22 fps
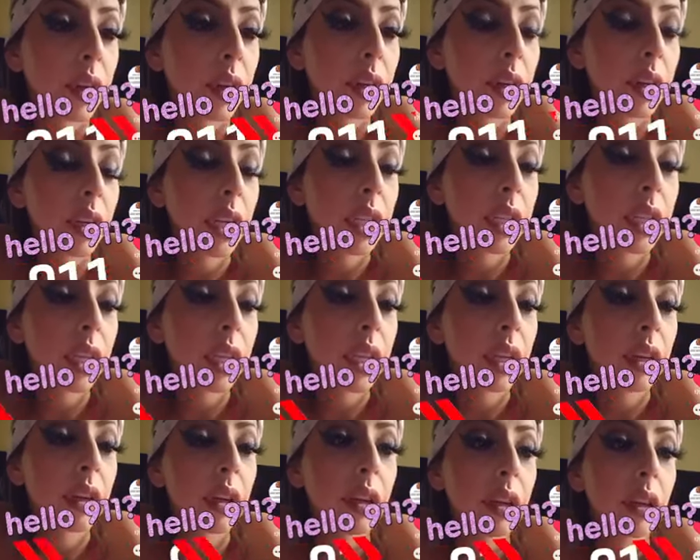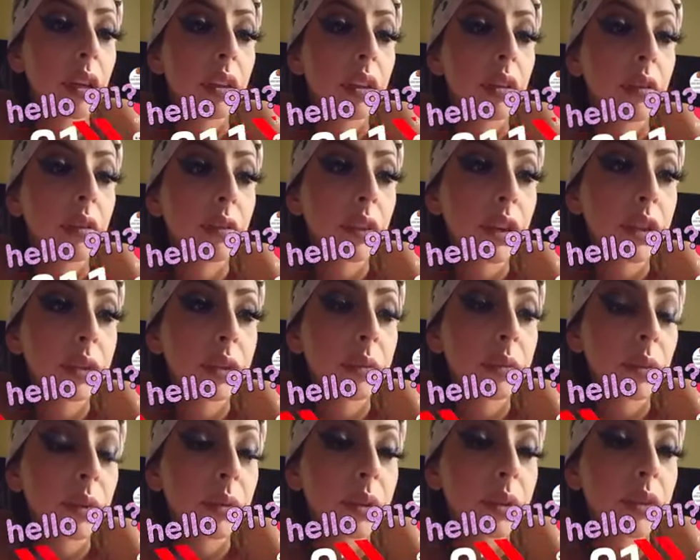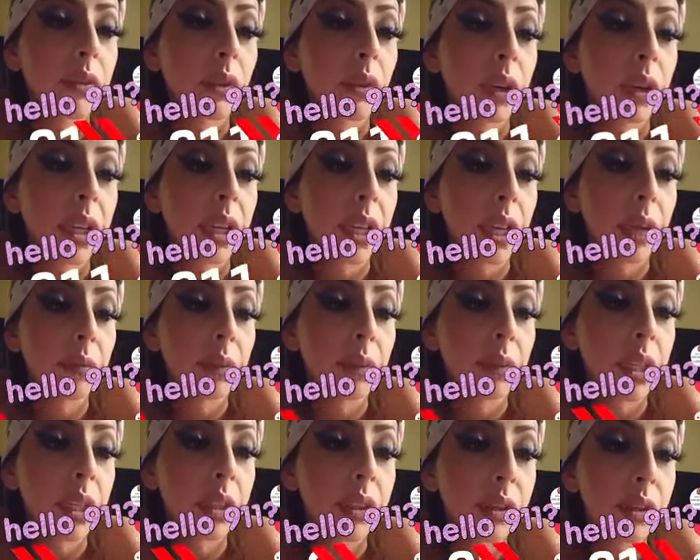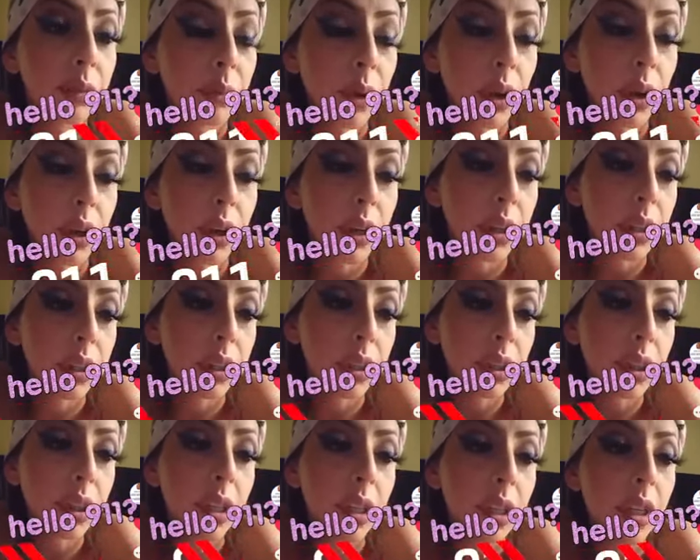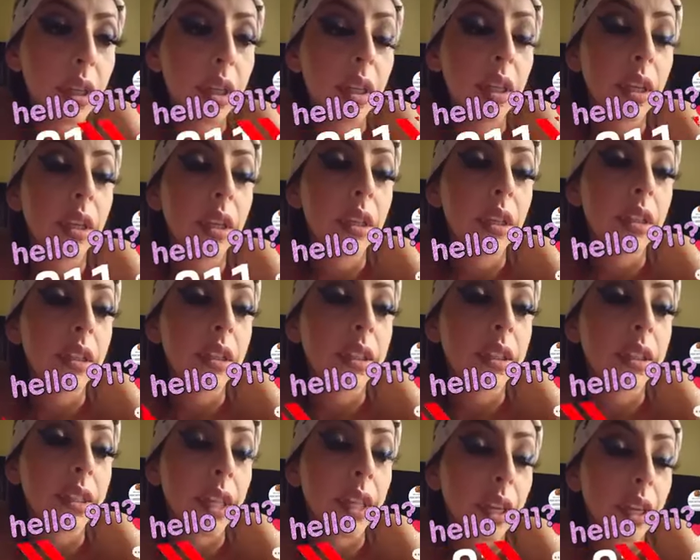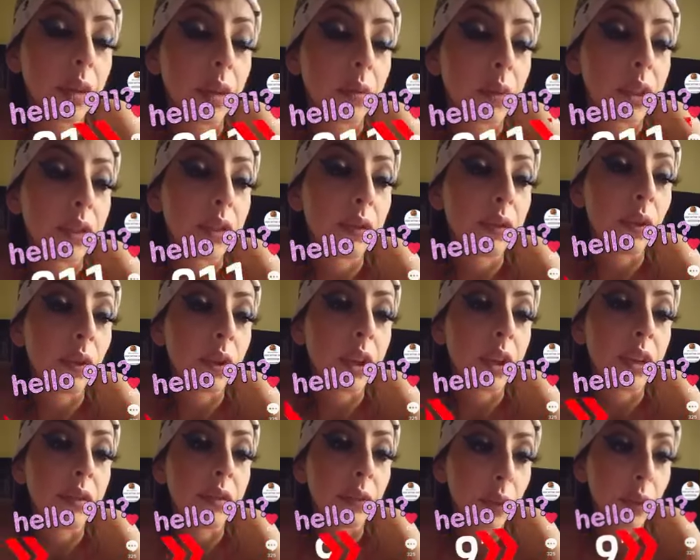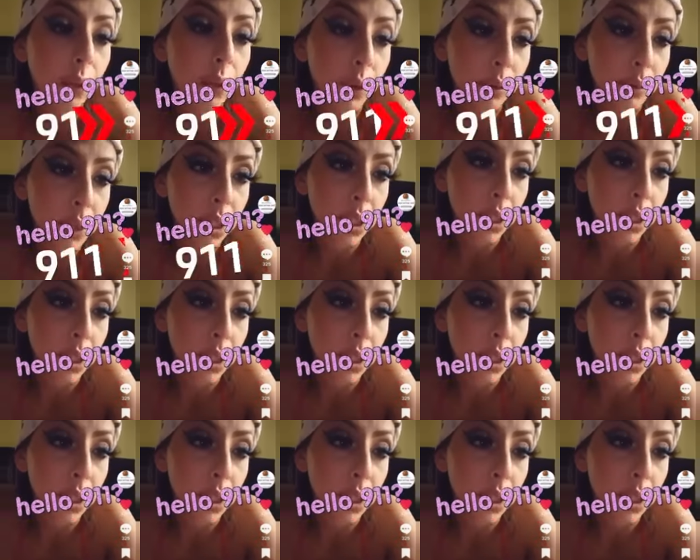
and then the first one was 48 minutes apart. The second was 44 minutes